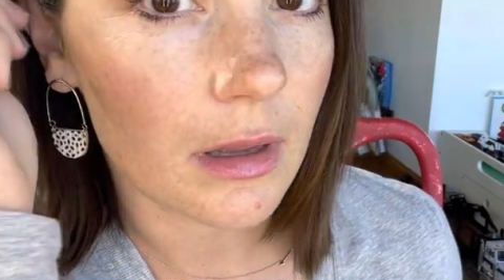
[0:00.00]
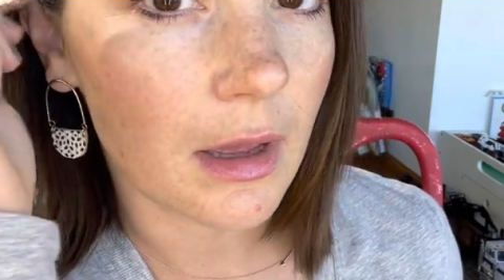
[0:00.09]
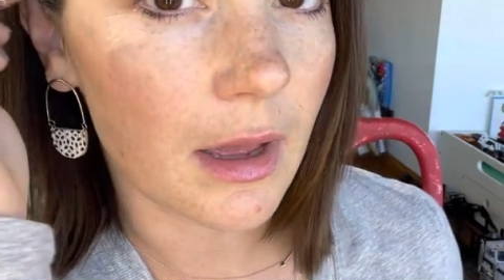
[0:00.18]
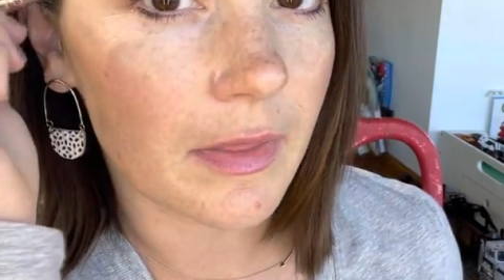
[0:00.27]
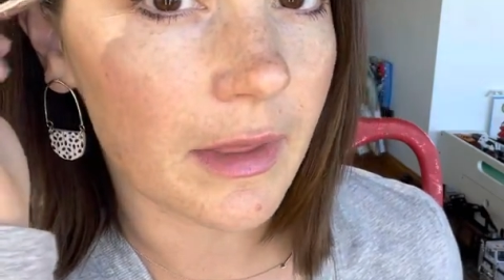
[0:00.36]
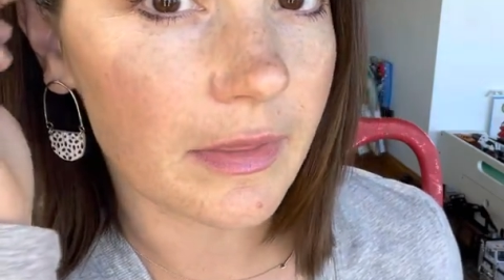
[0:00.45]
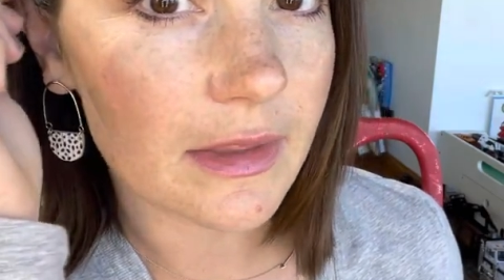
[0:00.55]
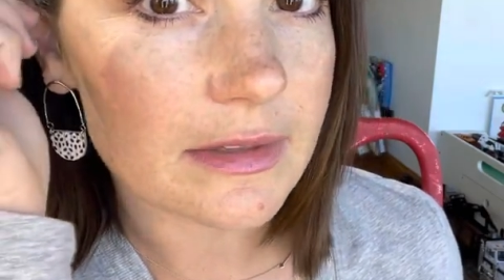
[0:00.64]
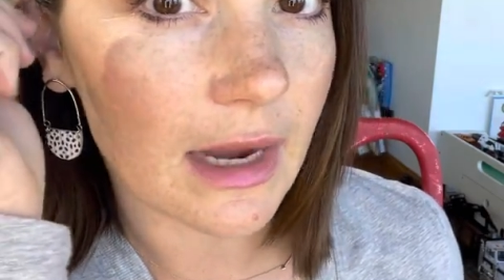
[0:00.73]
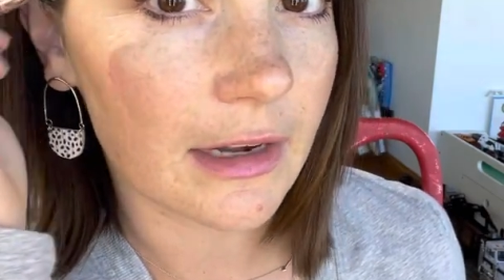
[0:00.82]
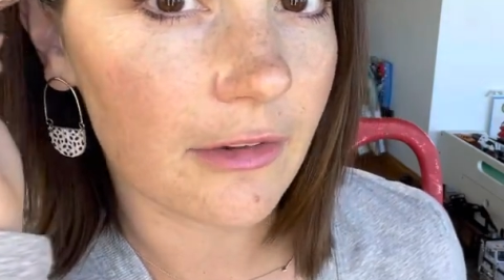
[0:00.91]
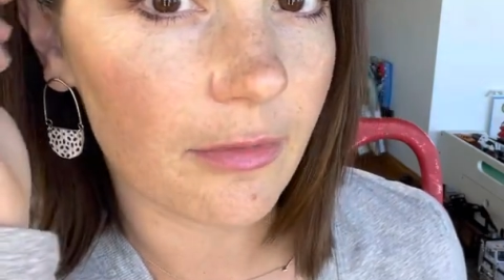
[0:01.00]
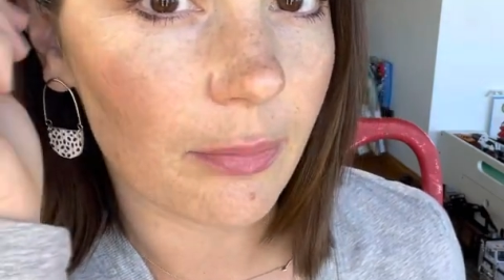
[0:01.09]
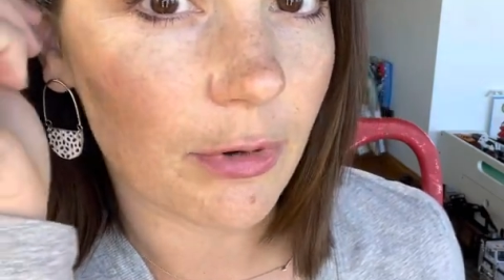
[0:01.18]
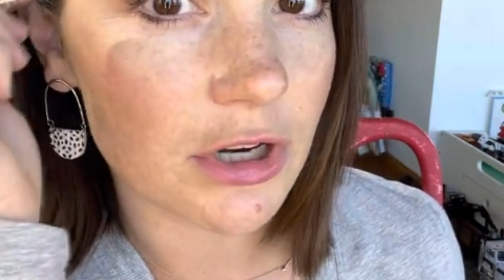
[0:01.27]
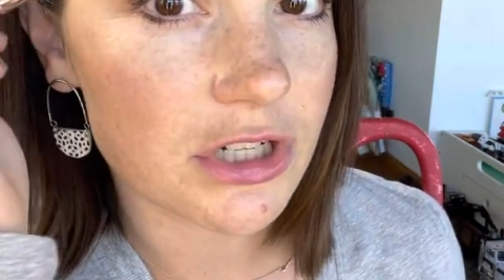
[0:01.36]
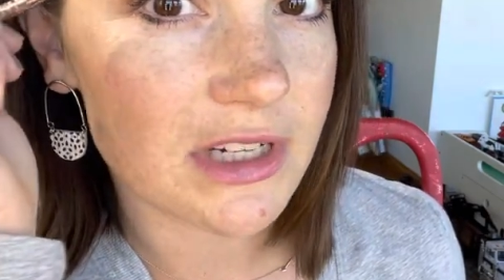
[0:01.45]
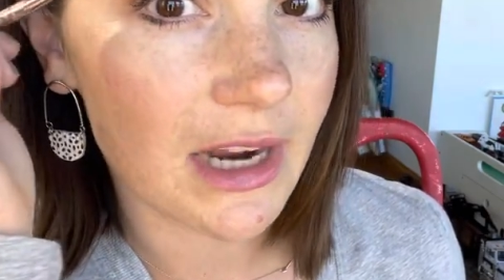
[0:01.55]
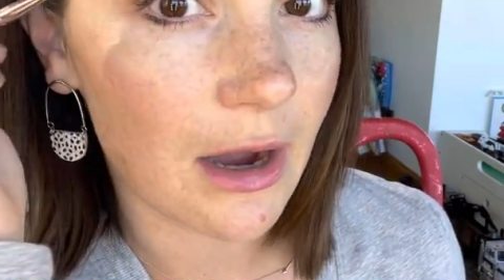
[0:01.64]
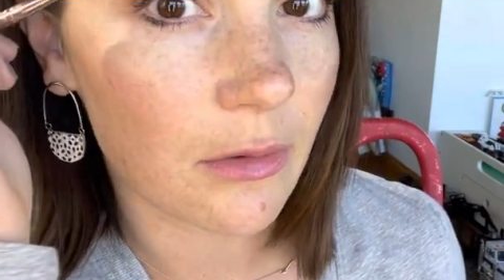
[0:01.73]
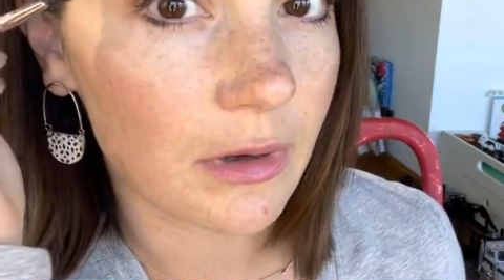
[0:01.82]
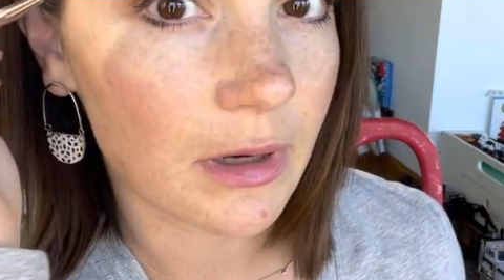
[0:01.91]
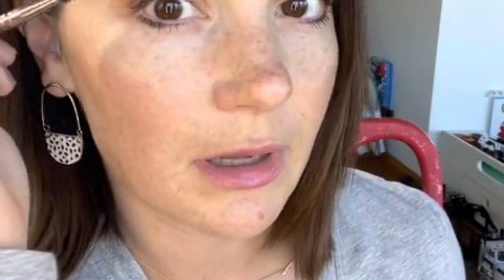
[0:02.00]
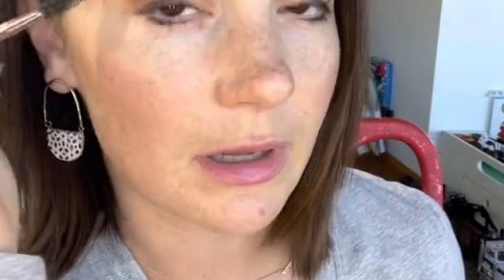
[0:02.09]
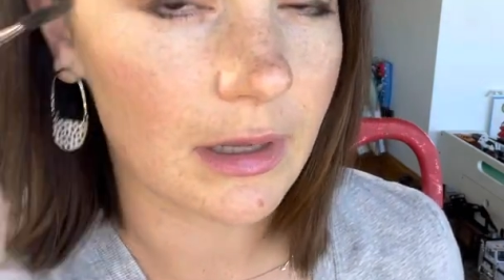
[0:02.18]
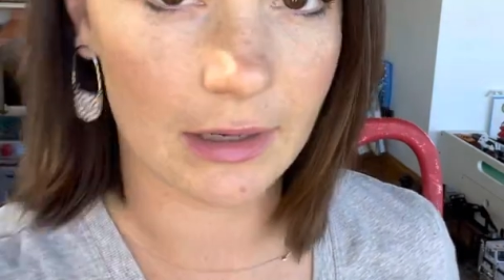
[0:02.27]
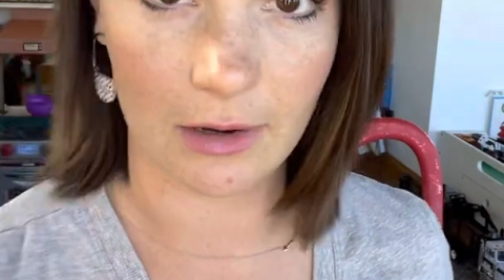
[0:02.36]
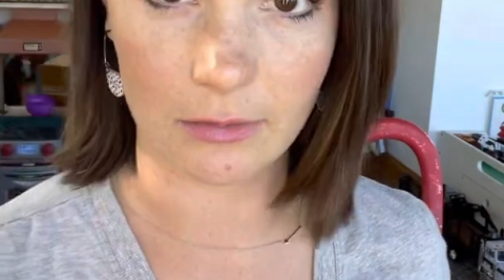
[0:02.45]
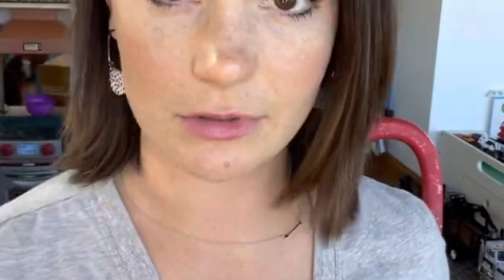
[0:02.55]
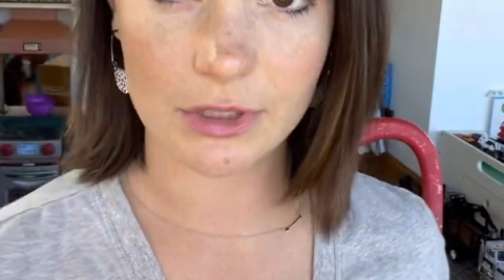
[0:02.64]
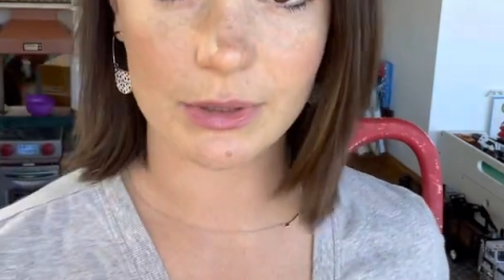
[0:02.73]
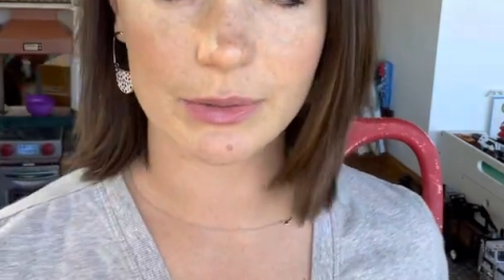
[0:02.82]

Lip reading: And then this kind of brush down and out.